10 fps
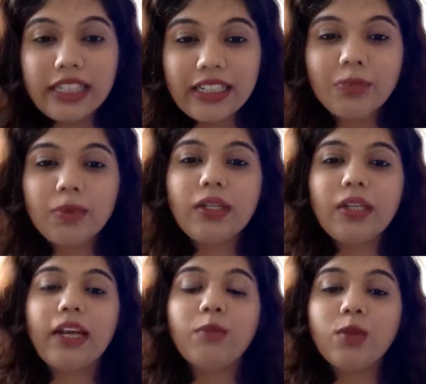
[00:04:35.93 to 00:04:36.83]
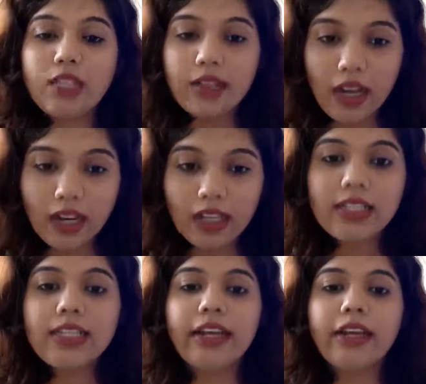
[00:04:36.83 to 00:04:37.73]
readable and most
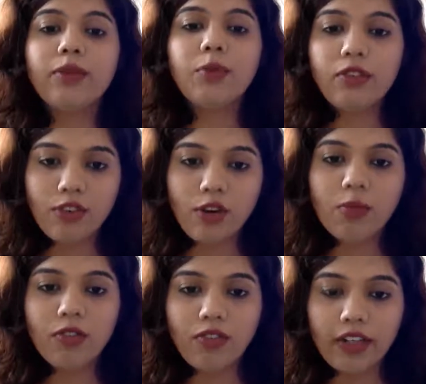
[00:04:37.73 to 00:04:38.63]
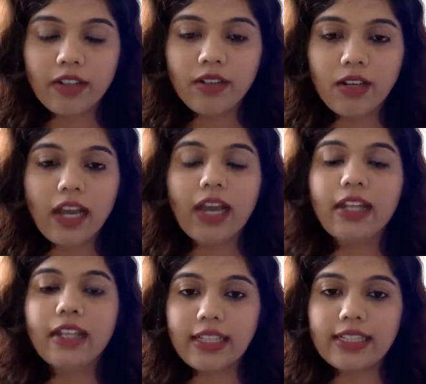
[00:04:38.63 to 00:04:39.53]
understandable form of letter,
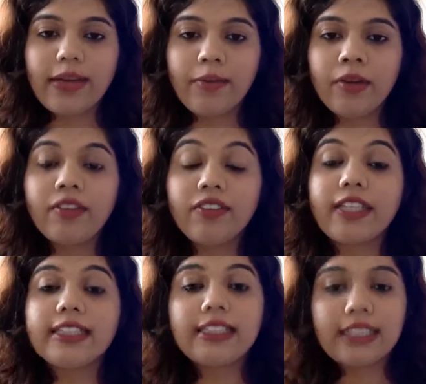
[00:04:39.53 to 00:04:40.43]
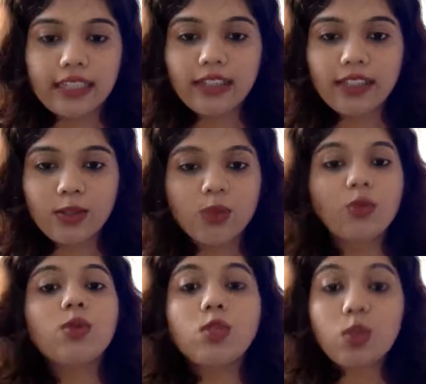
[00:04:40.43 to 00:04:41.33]
and the examiner finds it easy to
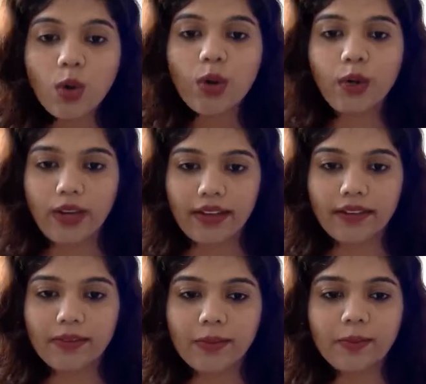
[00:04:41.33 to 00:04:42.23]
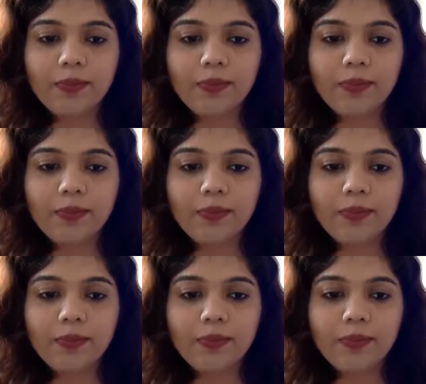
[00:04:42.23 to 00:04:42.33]
score your letter.